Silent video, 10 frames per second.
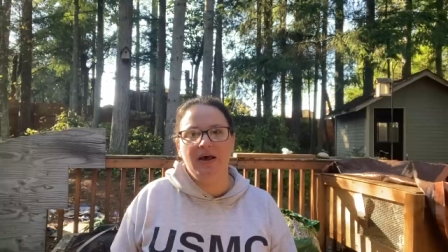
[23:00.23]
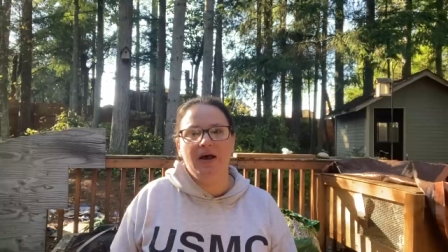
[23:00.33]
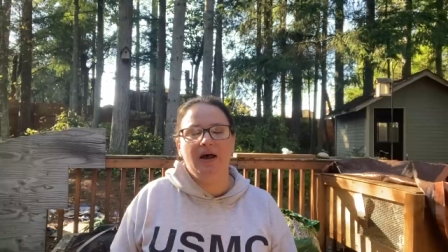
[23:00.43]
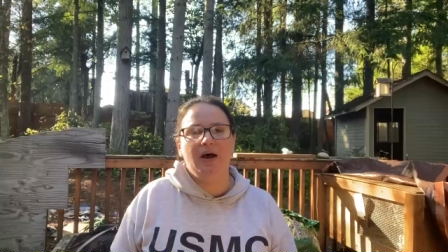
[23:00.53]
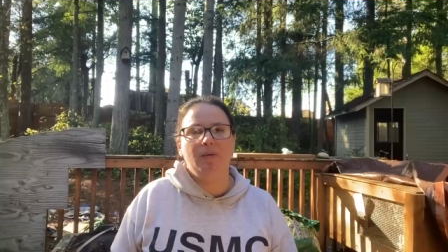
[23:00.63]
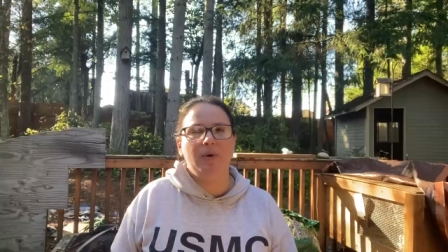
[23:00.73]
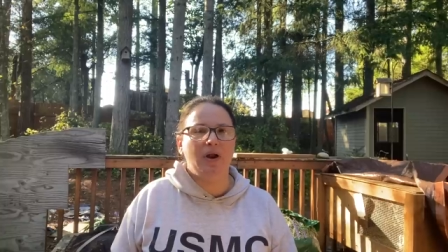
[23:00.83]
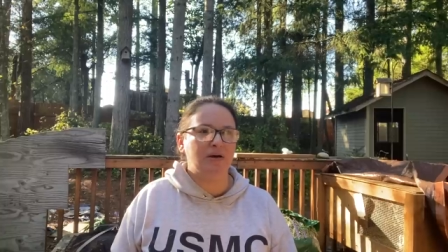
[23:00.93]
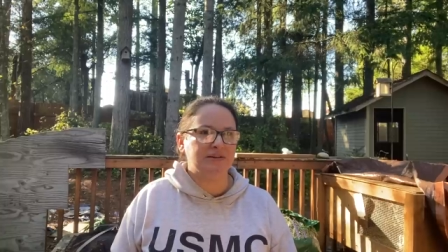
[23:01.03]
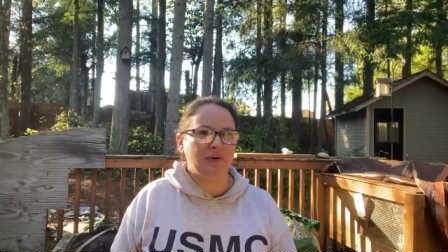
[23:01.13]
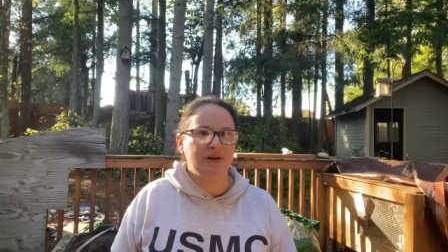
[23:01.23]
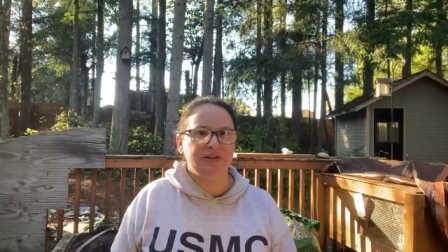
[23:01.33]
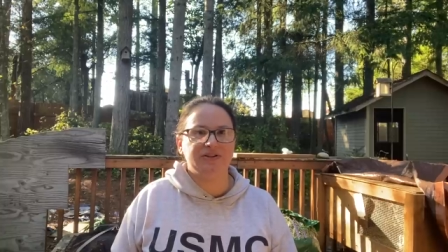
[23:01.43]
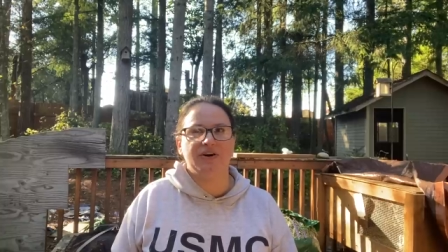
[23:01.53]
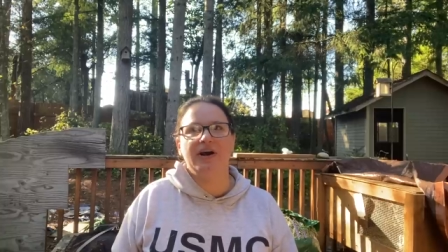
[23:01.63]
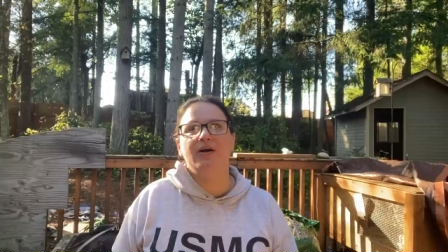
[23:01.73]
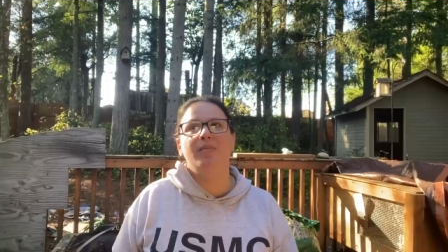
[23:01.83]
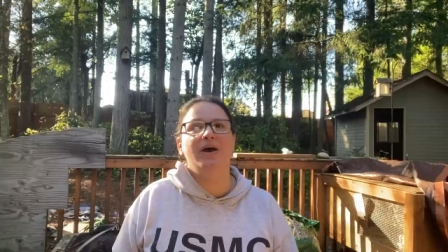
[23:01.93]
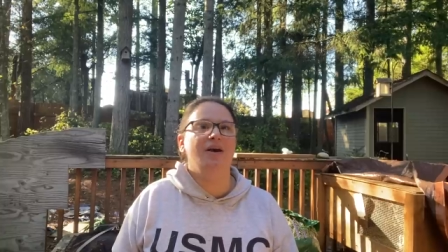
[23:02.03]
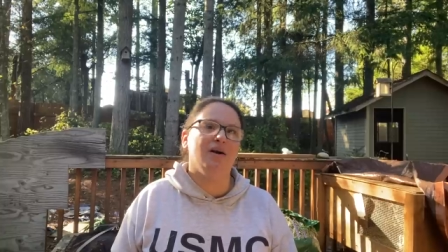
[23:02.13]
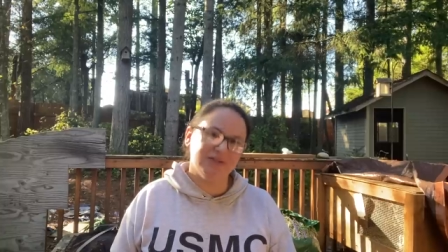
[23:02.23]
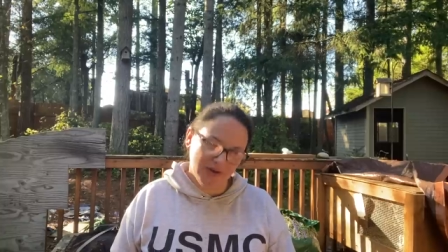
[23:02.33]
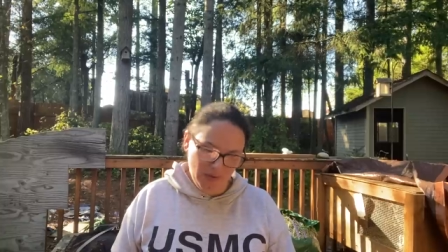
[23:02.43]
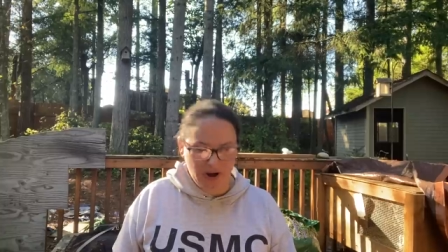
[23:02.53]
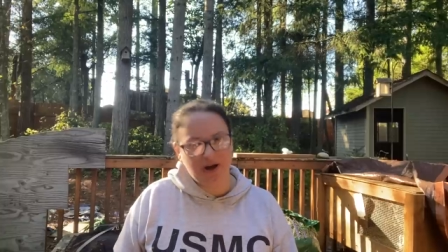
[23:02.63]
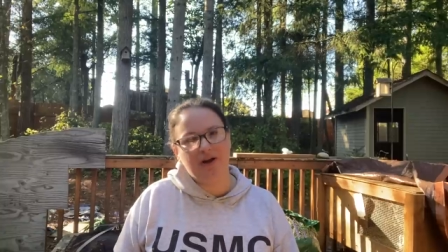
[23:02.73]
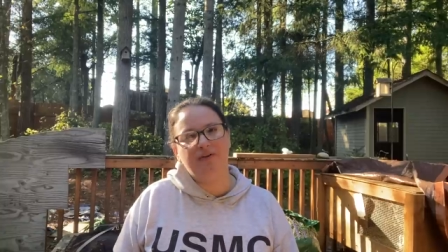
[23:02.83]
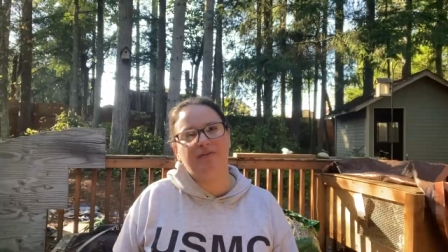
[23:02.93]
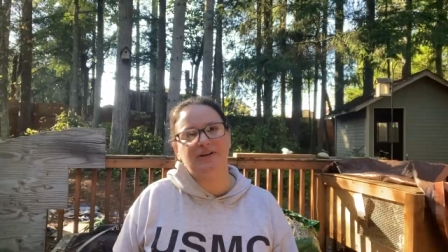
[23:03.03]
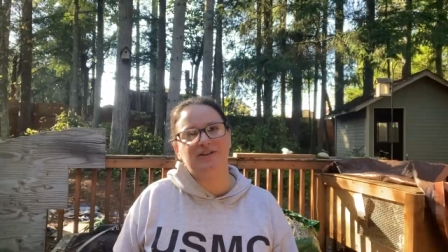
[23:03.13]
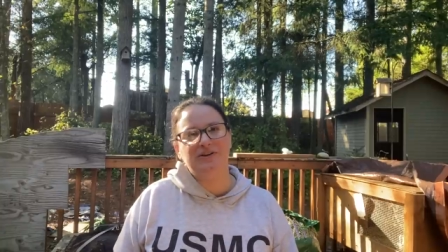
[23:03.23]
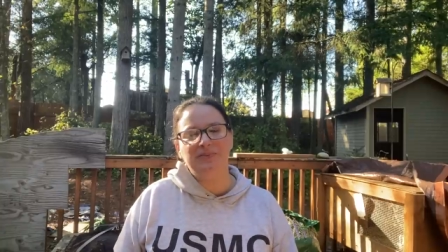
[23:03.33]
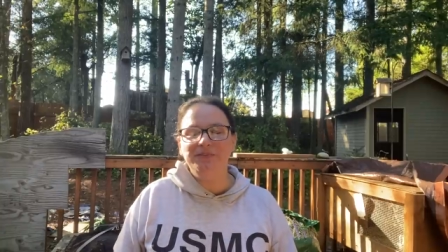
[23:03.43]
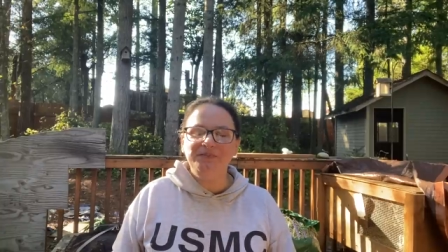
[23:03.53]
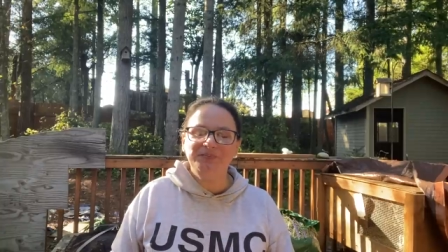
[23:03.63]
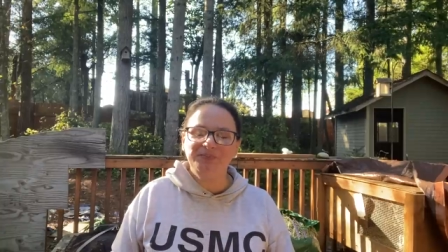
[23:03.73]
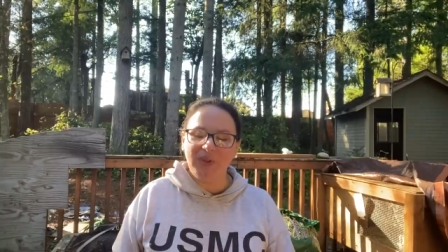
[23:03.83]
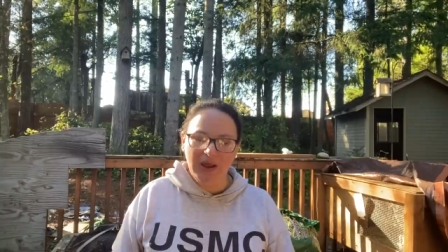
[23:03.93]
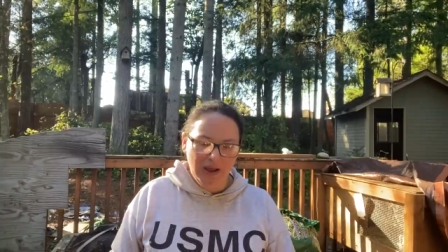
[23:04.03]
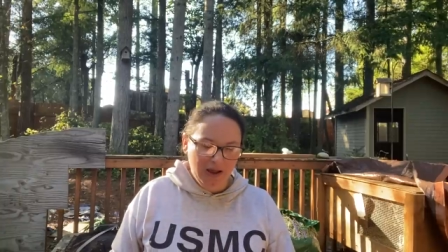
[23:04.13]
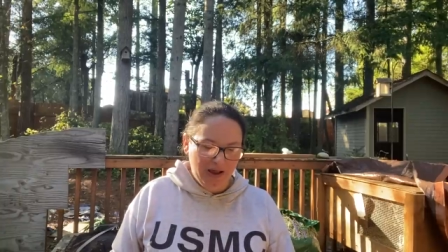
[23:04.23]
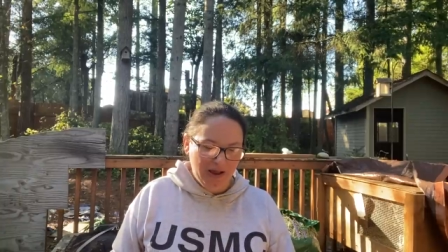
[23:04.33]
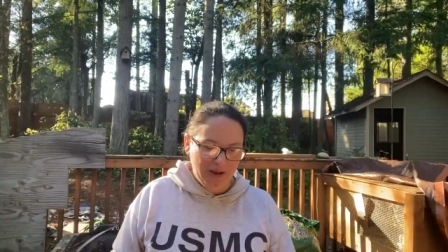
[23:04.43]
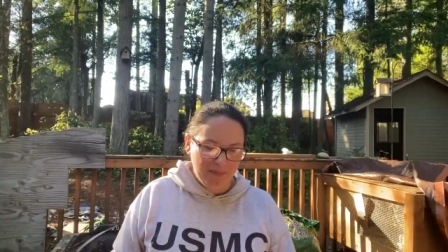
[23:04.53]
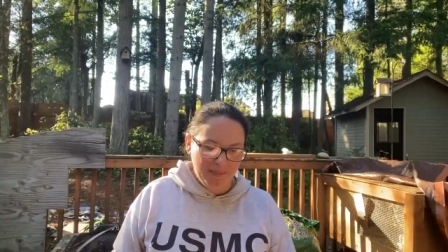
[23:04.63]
um, and also on Instagram and also on FlossTube. Um,